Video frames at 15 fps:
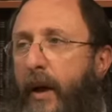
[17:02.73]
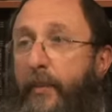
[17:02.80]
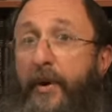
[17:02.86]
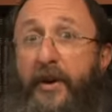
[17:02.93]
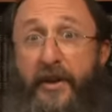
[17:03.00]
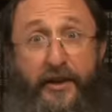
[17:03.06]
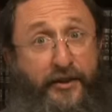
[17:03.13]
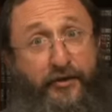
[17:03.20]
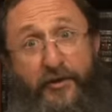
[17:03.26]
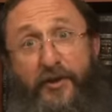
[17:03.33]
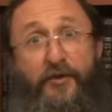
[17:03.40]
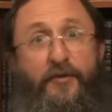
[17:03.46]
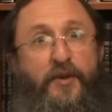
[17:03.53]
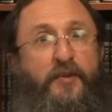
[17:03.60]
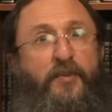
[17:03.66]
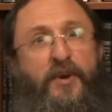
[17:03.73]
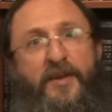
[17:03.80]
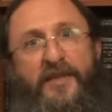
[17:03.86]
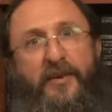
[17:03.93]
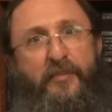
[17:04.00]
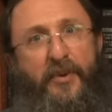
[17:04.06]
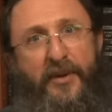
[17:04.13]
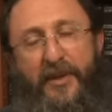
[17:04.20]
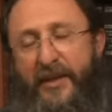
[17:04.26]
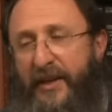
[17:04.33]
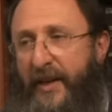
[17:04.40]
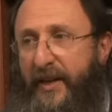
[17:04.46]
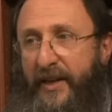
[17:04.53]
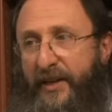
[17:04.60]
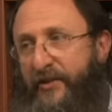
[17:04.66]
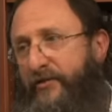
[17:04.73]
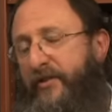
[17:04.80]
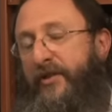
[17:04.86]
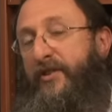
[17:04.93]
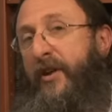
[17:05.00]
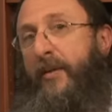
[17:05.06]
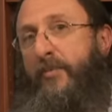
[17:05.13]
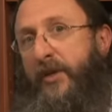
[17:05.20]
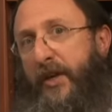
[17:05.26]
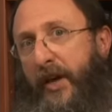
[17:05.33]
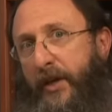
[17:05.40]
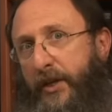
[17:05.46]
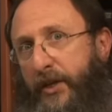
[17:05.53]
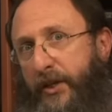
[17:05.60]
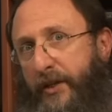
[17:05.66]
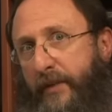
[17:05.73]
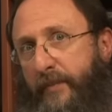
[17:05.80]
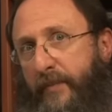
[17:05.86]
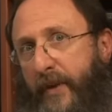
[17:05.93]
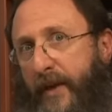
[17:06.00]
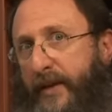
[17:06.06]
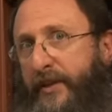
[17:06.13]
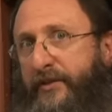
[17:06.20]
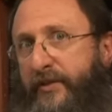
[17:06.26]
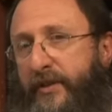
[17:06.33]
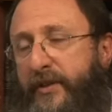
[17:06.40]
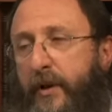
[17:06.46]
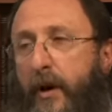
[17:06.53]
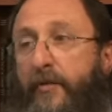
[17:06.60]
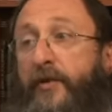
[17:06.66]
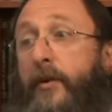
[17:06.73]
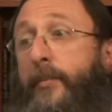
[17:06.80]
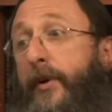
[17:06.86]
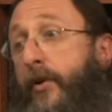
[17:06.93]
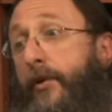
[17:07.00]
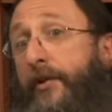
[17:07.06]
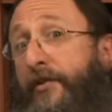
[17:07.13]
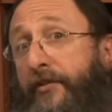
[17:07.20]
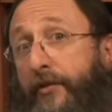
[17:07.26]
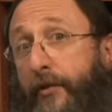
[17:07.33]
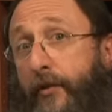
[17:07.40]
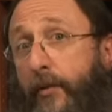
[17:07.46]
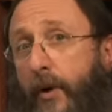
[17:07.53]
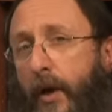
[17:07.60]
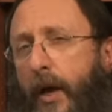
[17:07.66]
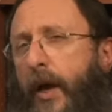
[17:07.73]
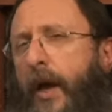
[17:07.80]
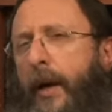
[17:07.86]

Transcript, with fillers: about Israel's responsibility and Israel's obligation and Israel's covenant, but also